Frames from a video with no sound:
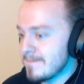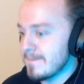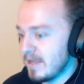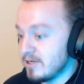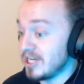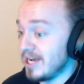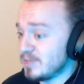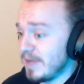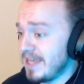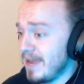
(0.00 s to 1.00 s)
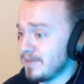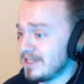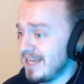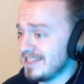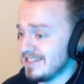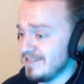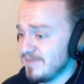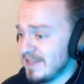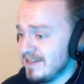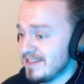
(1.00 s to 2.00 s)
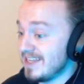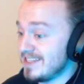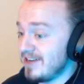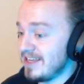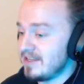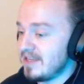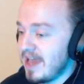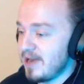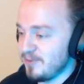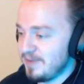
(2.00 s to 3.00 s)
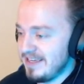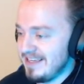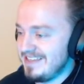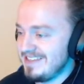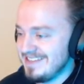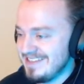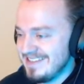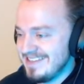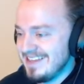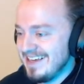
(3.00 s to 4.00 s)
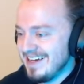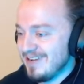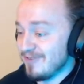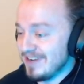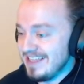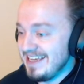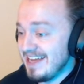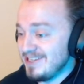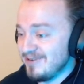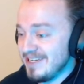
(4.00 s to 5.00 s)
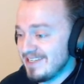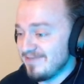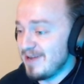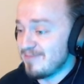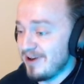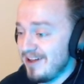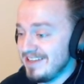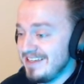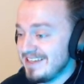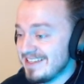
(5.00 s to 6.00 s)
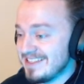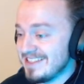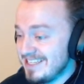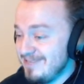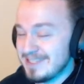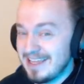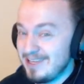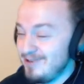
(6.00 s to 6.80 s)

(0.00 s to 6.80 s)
You're challenged by Camper Tessa. Sends out a Caterpie. Really? I don't need to fight Brawly? Because it seems like you